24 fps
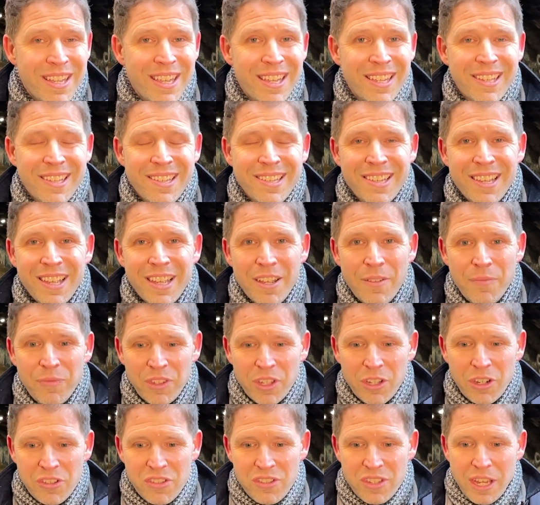needs,
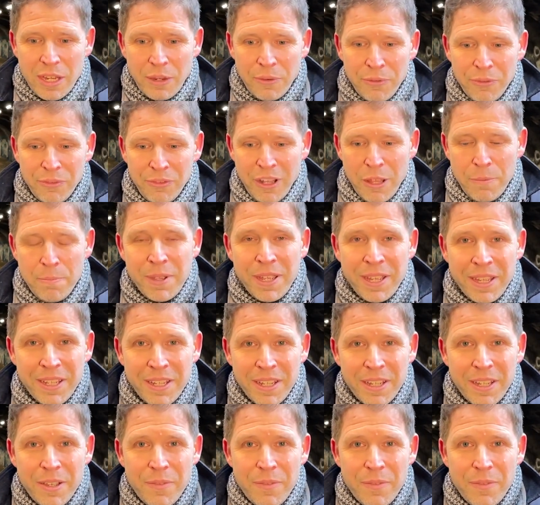God's saying, flip it.